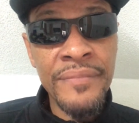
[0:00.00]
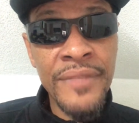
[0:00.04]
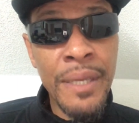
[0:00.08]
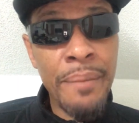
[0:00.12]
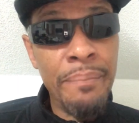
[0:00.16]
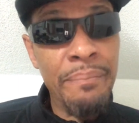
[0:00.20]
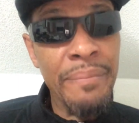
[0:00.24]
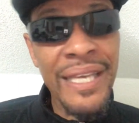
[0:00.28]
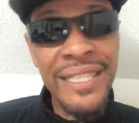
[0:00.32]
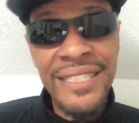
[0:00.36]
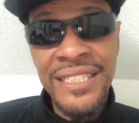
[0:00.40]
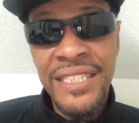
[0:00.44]

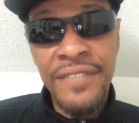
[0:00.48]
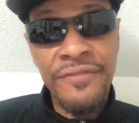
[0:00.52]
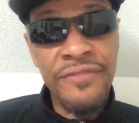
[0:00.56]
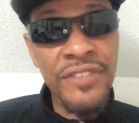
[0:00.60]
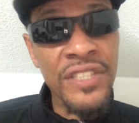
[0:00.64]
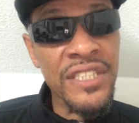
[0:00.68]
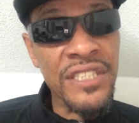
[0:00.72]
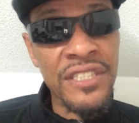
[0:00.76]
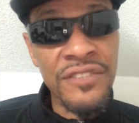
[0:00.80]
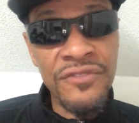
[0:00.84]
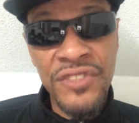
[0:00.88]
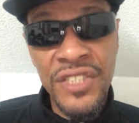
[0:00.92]
Best
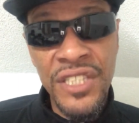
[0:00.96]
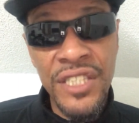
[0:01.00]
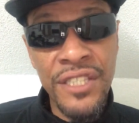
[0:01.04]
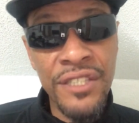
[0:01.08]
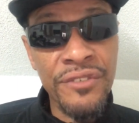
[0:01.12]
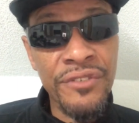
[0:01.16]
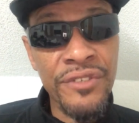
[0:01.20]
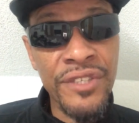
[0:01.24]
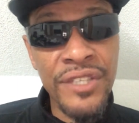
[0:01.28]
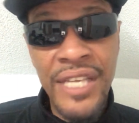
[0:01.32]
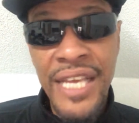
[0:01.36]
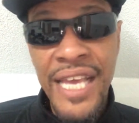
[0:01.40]
defensive
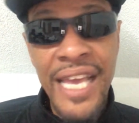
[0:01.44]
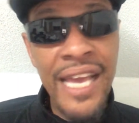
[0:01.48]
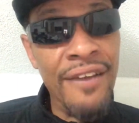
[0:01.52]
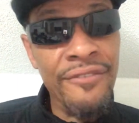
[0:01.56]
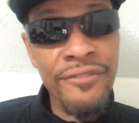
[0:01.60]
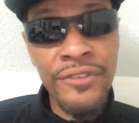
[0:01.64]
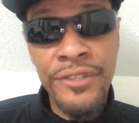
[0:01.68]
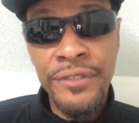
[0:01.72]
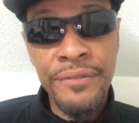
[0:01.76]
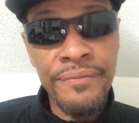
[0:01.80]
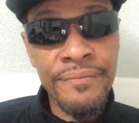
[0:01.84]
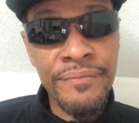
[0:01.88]
center
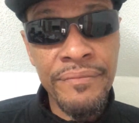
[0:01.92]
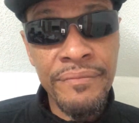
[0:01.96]
ever.